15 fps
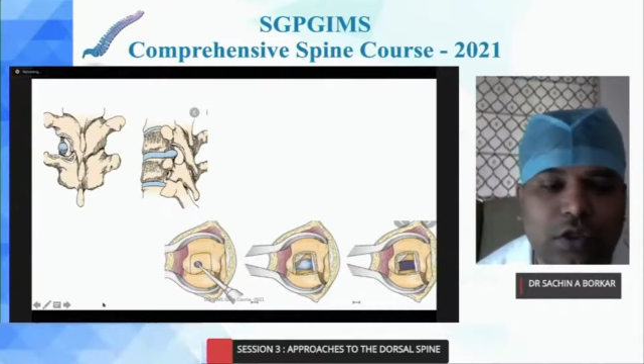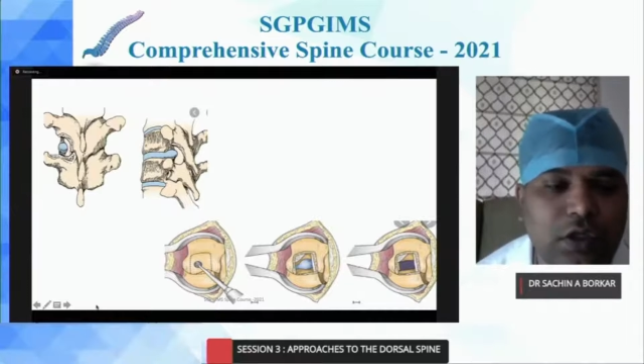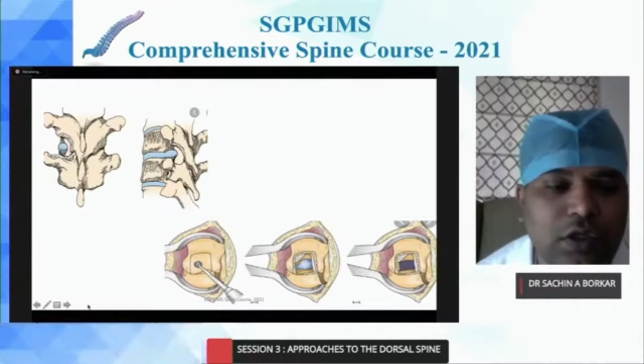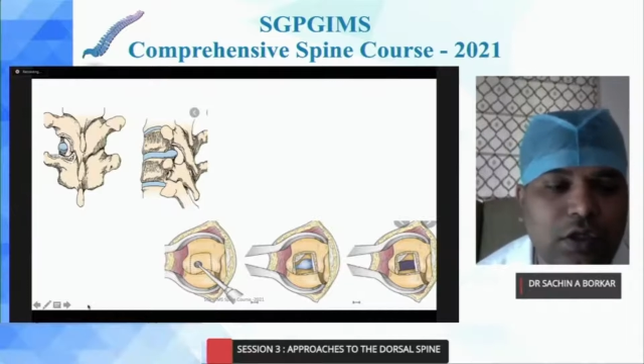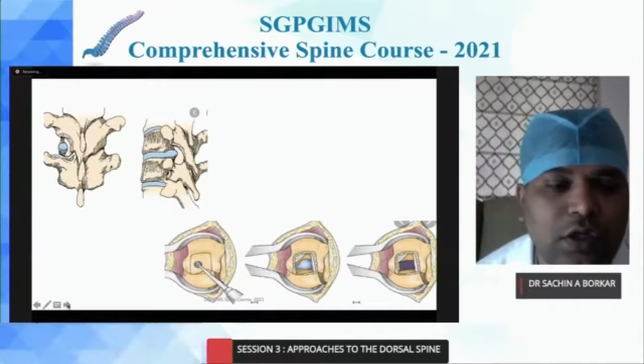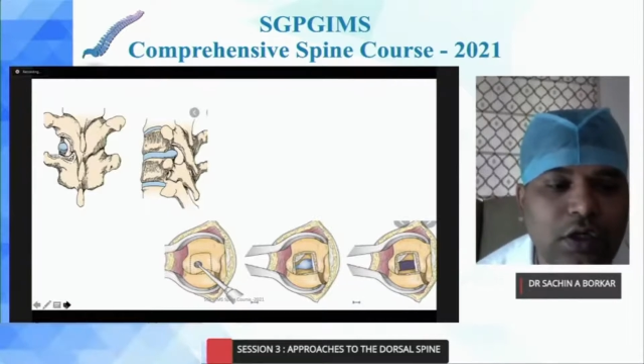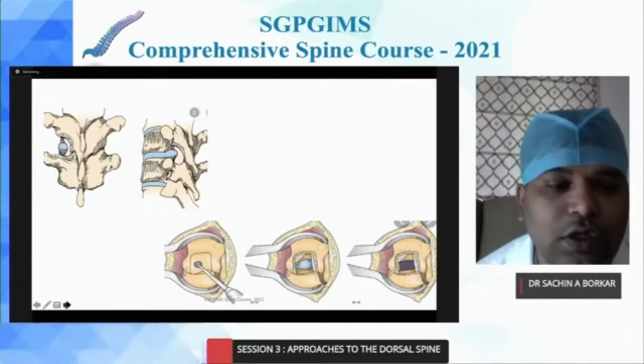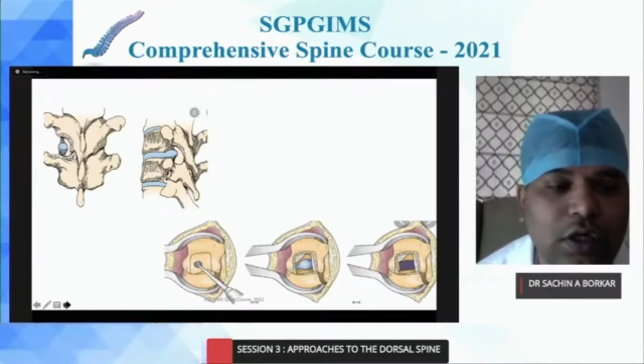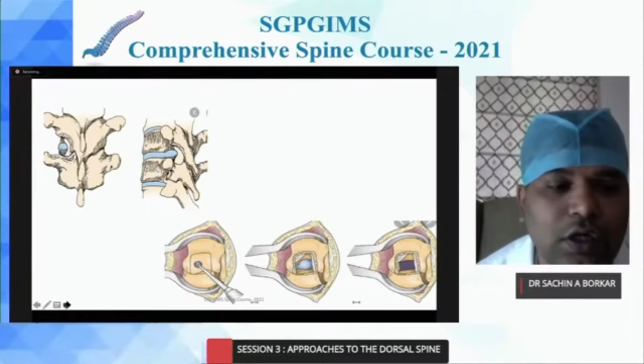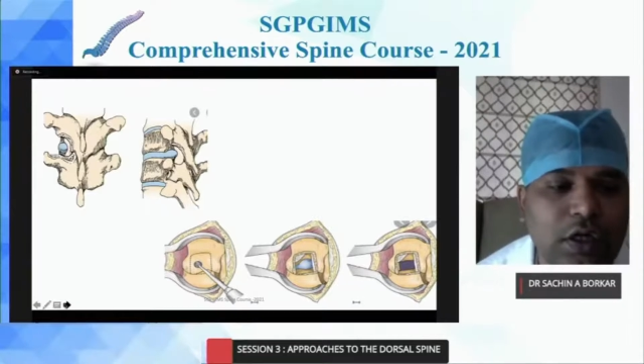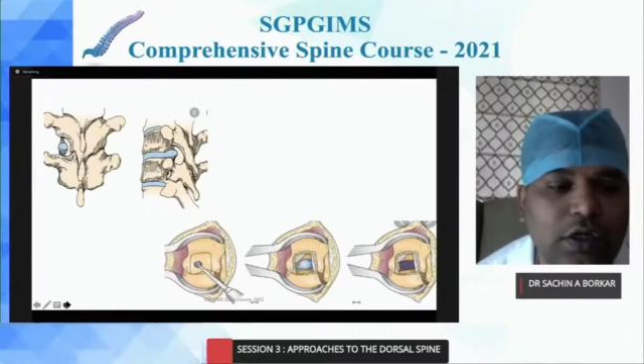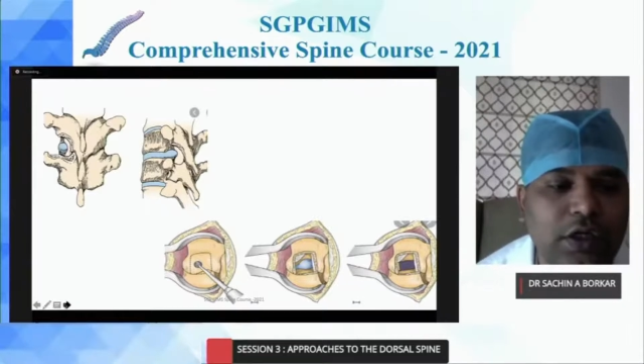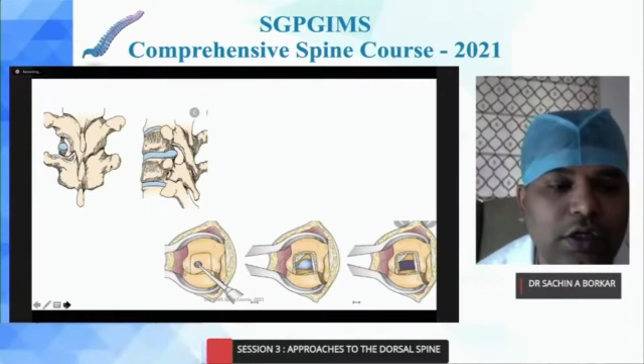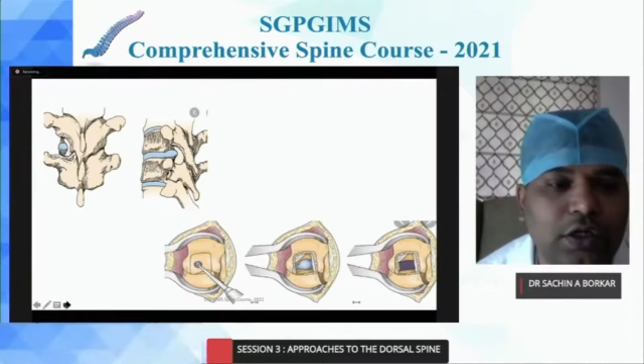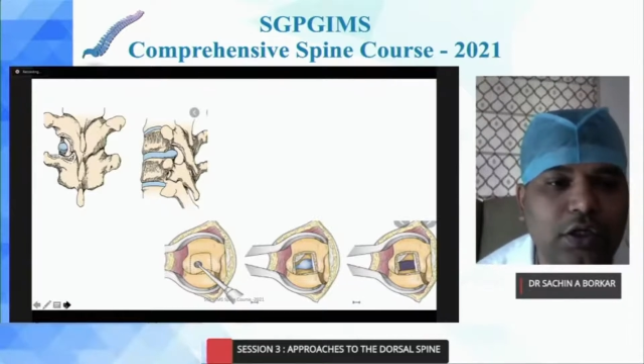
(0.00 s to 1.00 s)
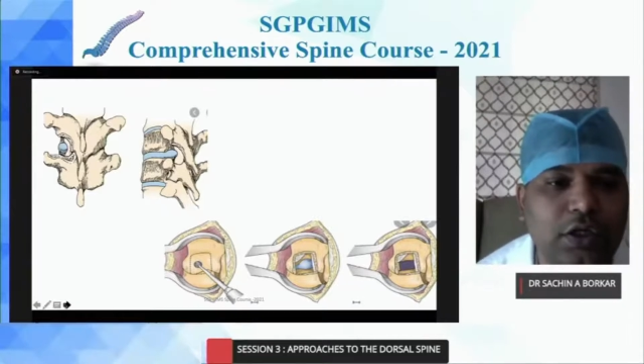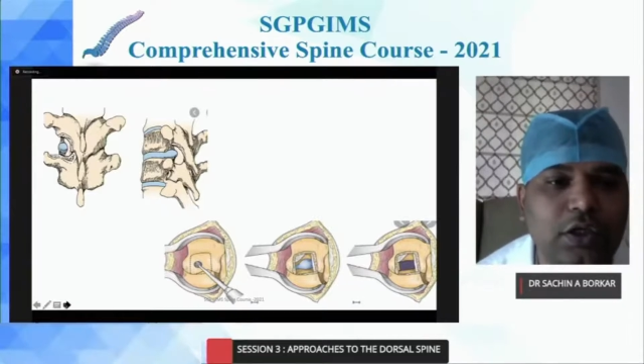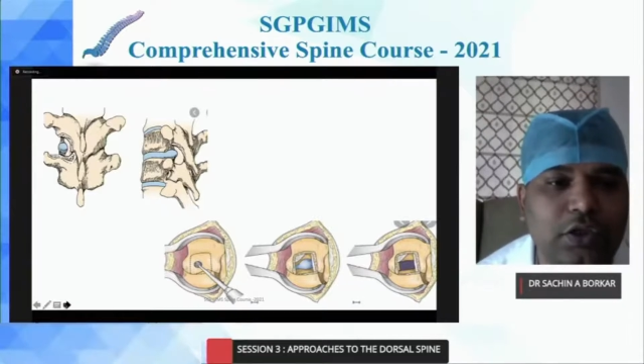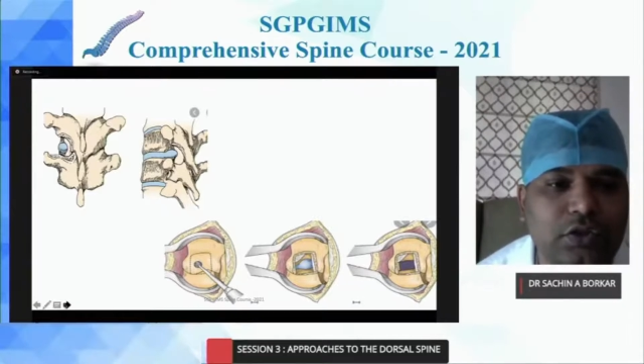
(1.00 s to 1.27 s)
herniated disc.